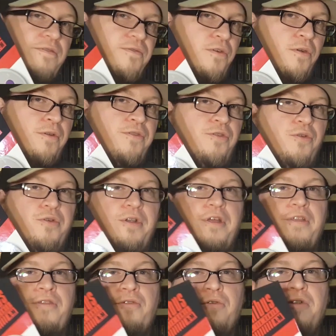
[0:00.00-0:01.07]
for
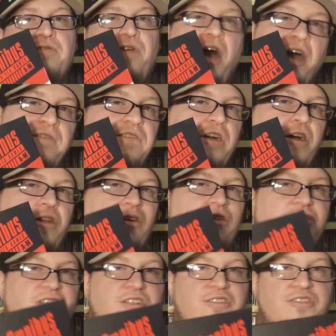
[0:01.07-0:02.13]
$30,
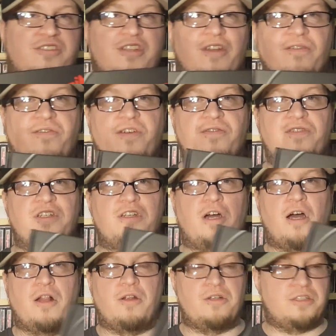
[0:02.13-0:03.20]
$35 instead of
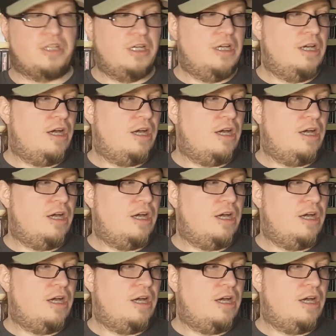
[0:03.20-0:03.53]
$50.